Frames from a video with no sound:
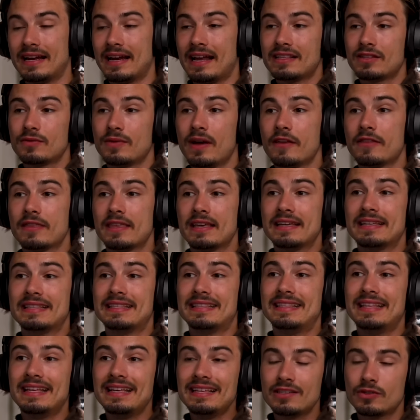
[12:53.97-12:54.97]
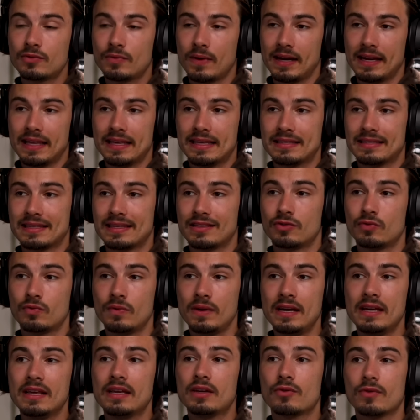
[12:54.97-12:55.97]
And that's why I think this release is
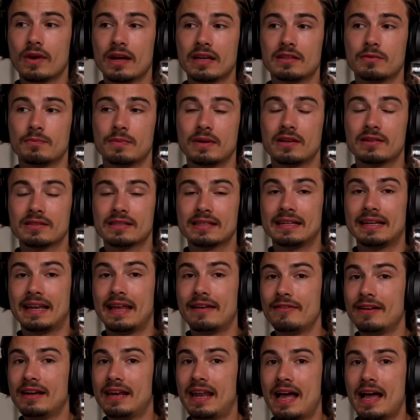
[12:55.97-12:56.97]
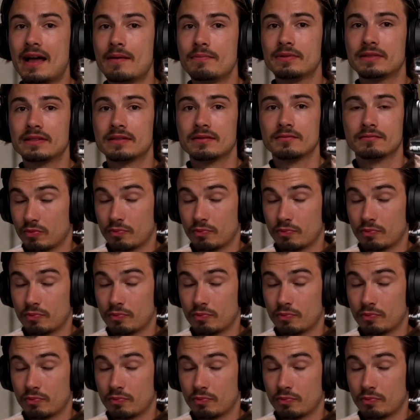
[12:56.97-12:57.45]
really great because ElevenLabs,